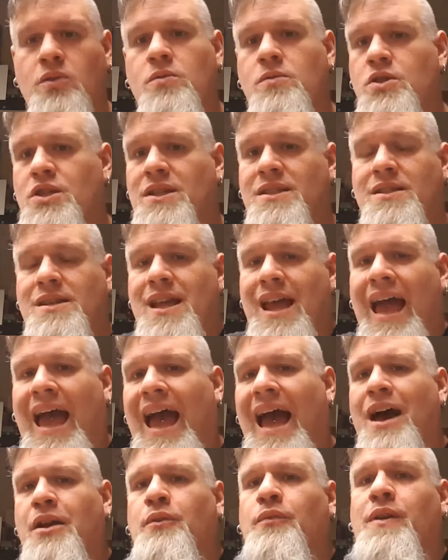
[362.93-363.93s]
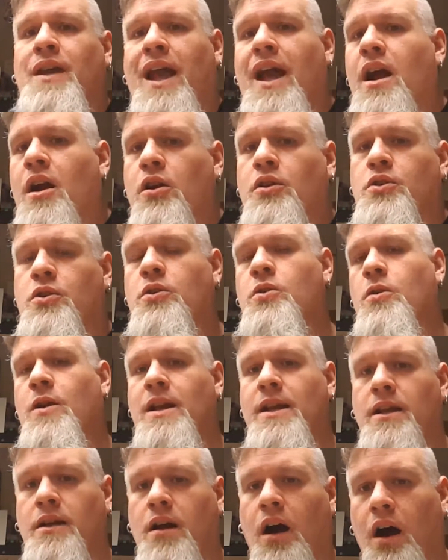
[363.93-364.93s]
just out of character,
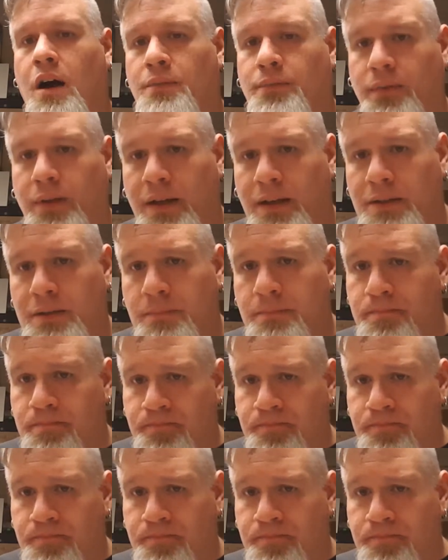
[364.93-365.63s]
creating conflict.